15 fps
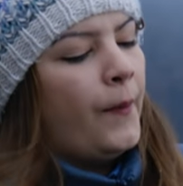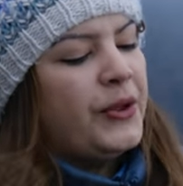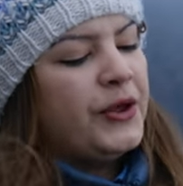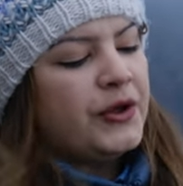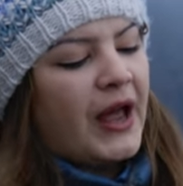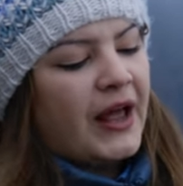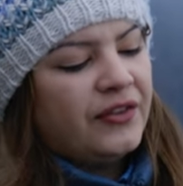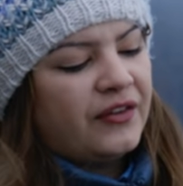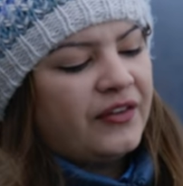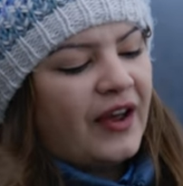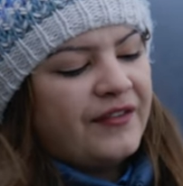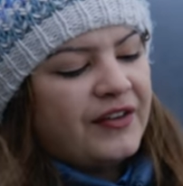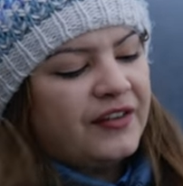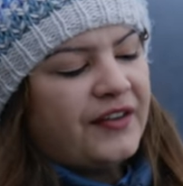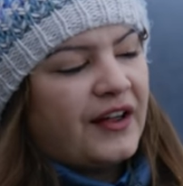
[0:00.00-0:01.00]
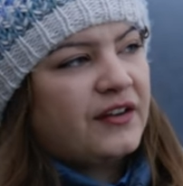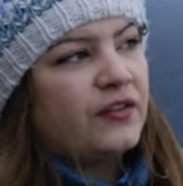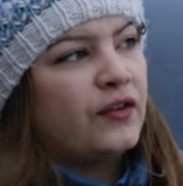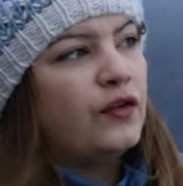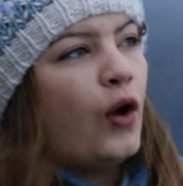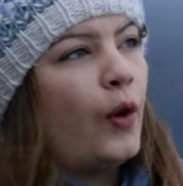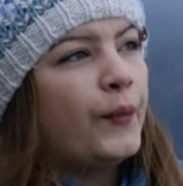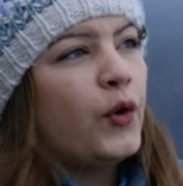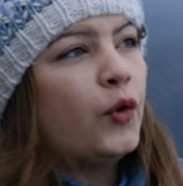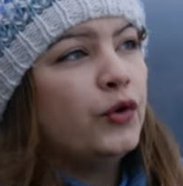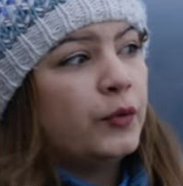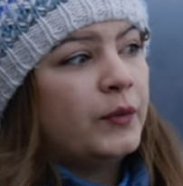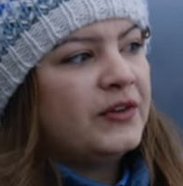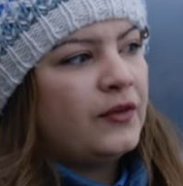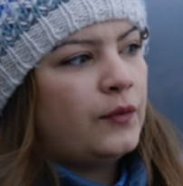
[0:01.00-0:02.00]
But you can just have it set as the top
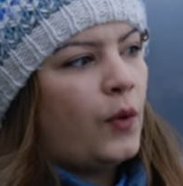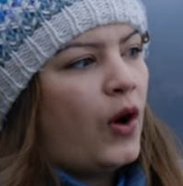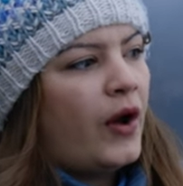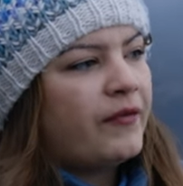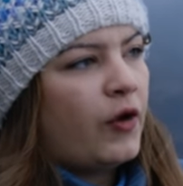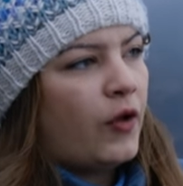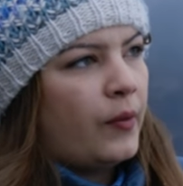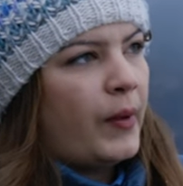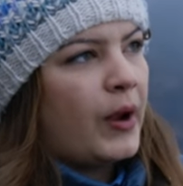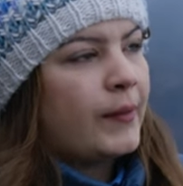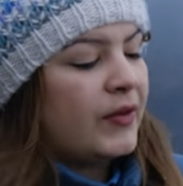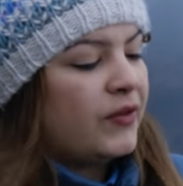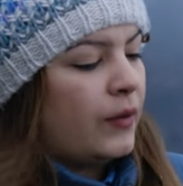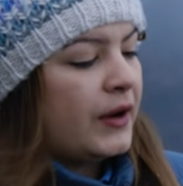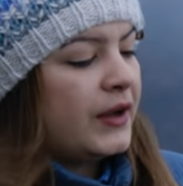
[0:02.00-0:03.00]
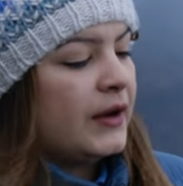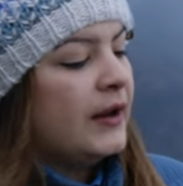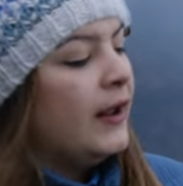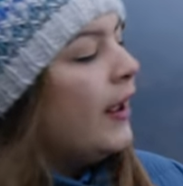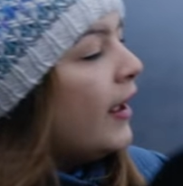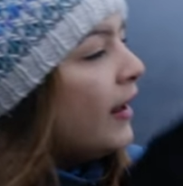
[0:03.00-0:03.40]
corner, which is what I've got at the moment. So I can